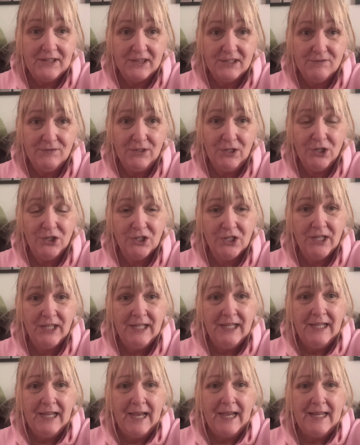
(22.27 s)
vlog
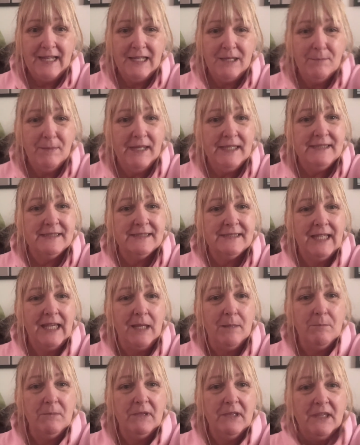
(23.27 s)
and it might
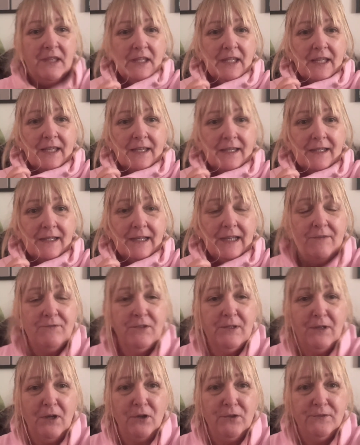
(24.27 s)
seem that I've
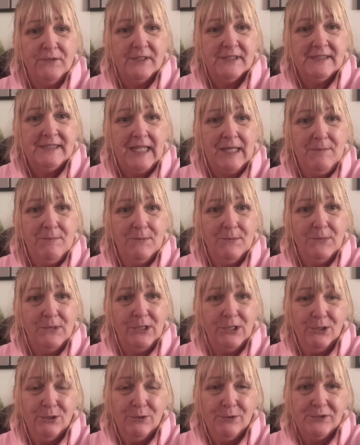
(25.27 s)
got the same
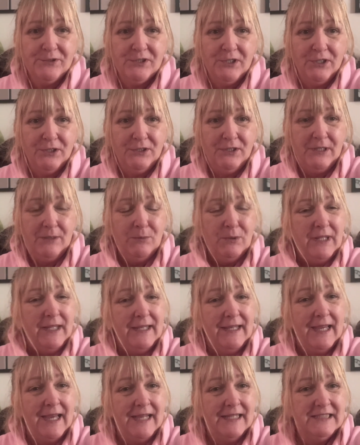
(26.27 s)
clothes on. Well, I
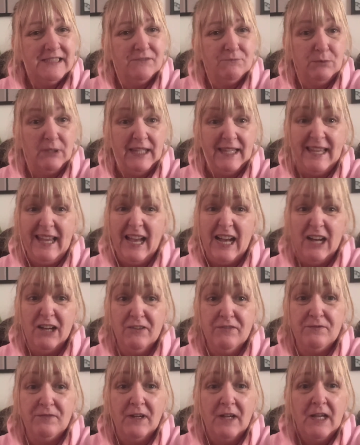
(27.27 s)
kind of, well, I
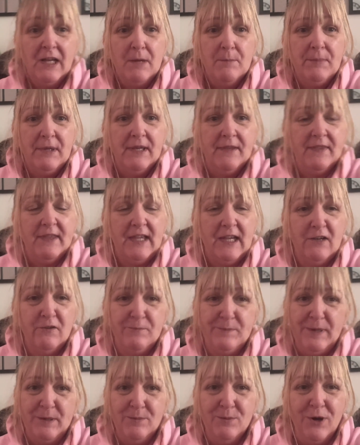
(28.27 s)
have, but they have
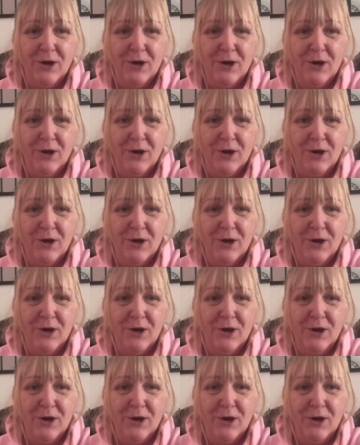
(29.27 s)
been